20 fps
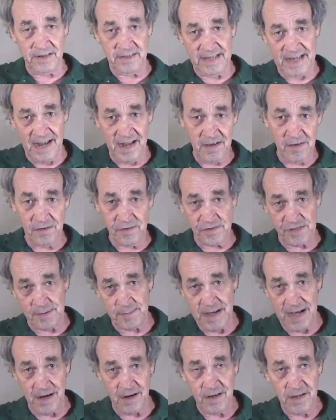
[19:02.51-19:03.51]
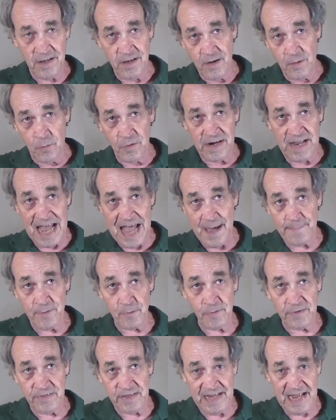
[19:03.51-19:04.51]
tales about what happened
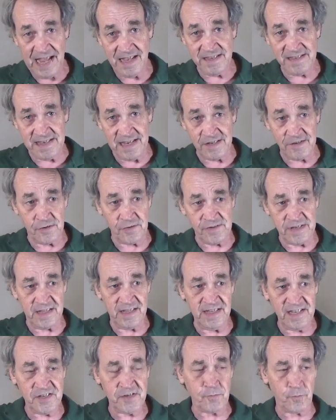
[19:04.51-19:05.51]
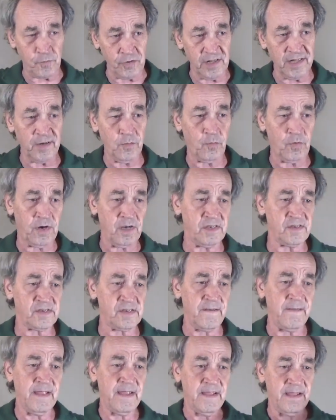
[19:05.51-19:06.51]
with the ancestors. And this really
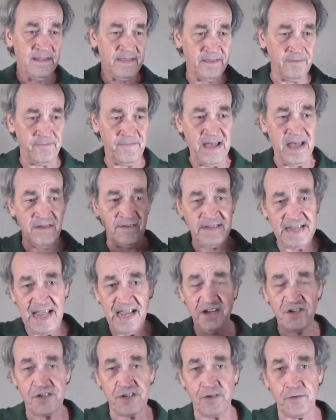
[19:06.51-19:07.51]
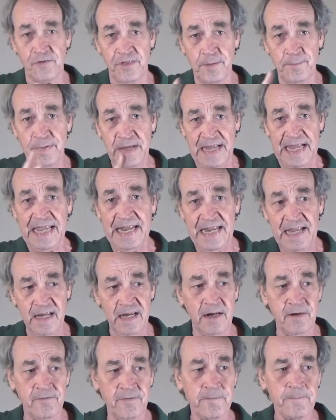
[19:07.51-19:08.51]
was the foundation or the beginning
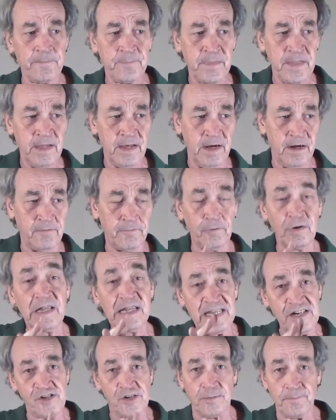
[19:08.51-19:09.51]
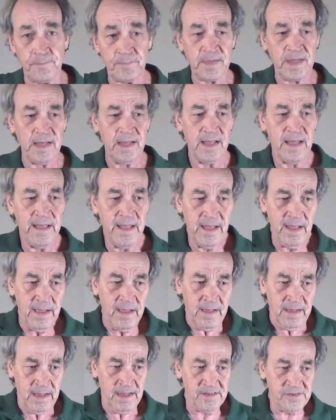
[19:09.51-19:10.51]
of religion.
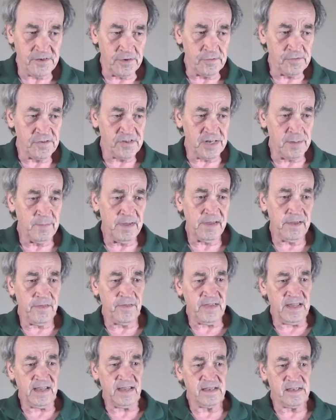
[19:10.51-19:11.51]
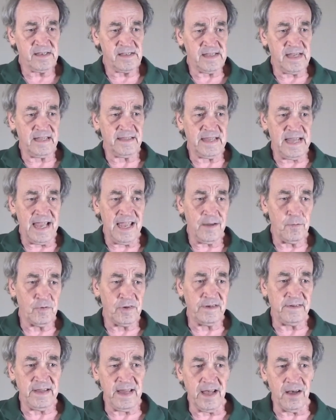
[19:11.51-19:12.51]
And so some of the things that they
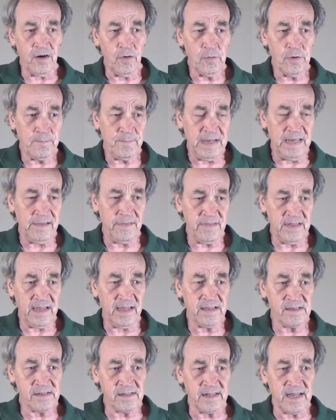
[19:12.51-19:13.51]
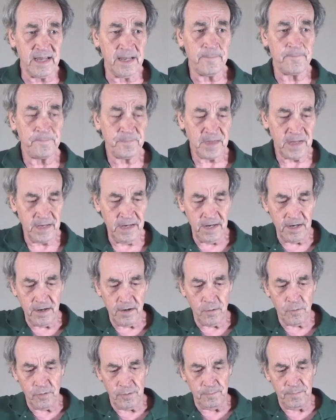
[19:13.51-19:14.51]
would tell would be things like,
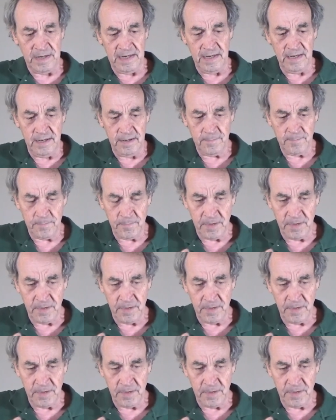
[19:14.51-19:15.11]
would be